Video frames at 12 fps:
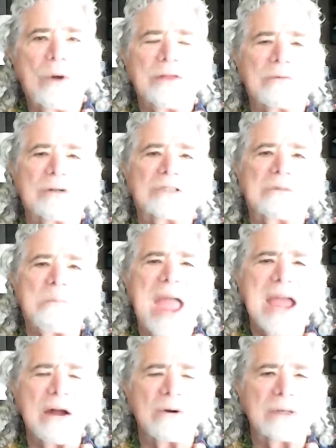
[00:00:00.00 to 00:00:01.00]
whether it's
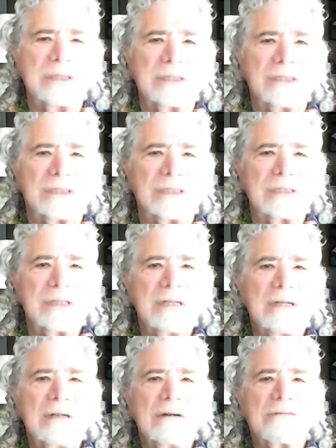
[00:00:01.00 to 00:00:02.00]
parents,
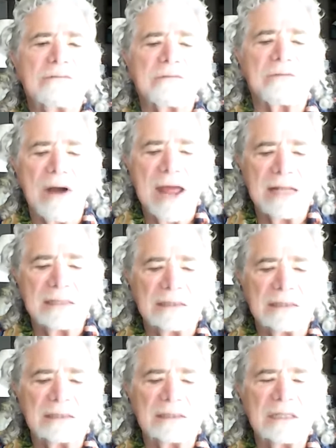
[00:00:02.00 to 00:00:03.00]

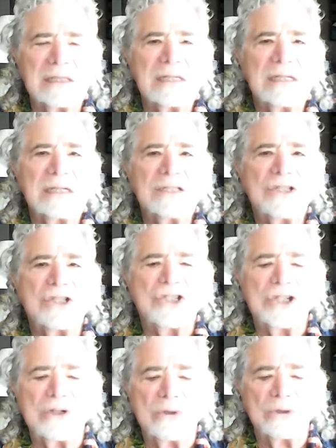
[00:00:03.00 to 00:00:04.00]
friends,
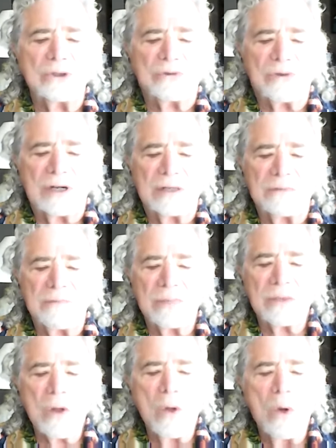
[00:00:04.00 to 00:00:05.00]
children,
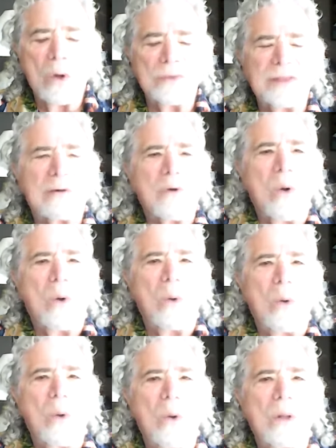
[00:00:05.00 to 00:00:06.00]
they're
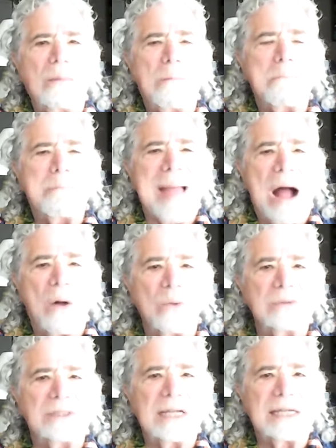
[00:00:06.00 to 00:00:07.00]
all
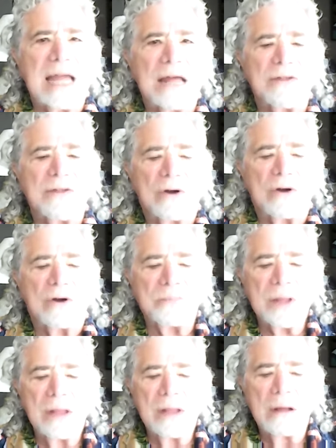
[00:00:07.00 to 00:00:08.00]
bound together
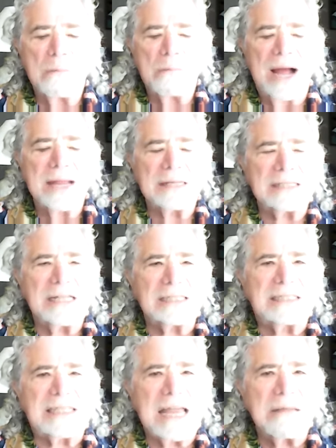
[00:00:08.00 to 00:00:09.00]
by
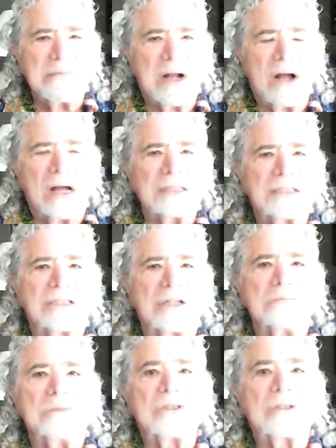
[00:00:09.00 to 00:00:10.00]
the same
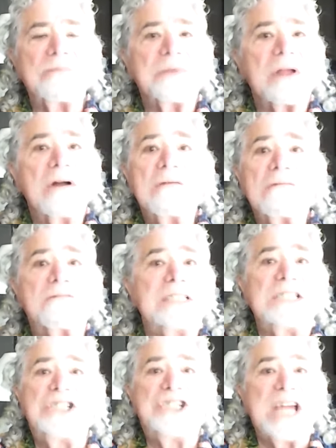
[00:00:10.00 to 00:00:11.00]
customs for
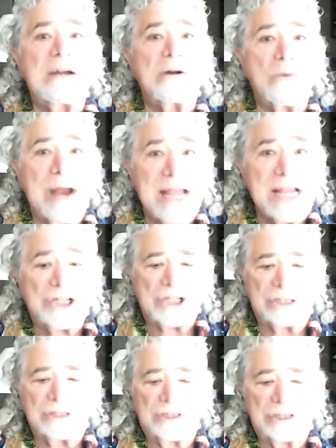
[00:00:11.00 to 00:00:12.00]

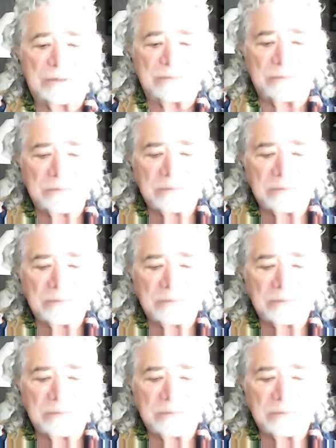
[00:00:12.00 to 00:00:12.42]
generations.